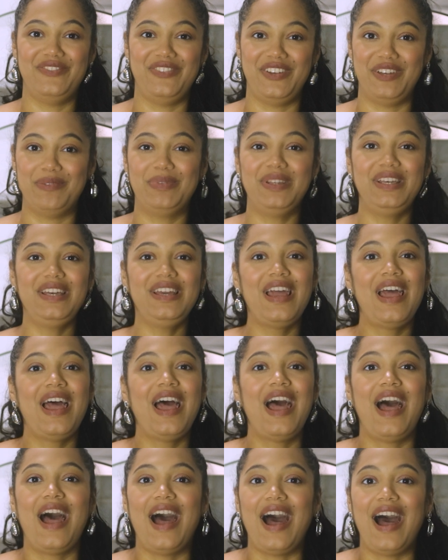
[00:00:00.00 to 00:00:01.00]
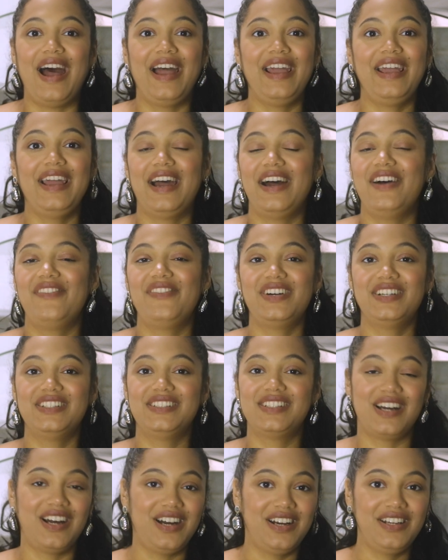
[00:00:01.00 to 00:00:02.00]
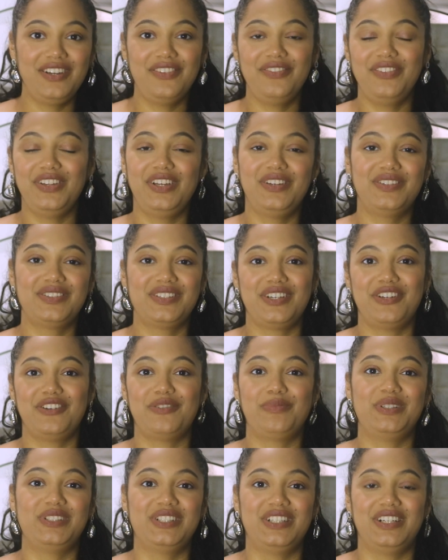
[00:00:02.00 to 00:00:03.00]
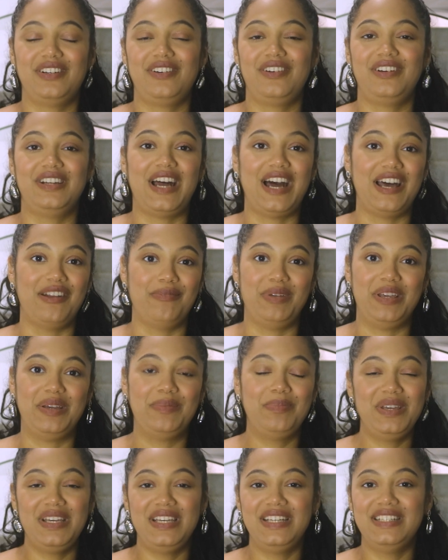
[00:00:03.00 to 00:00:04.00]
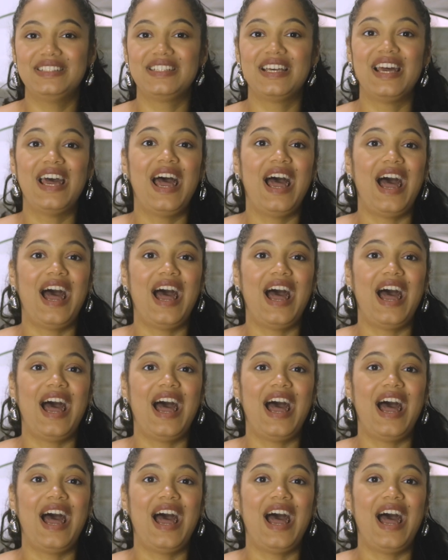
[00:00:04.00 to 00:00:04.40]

family. I have a ton of videos here on my channel on how to make beans.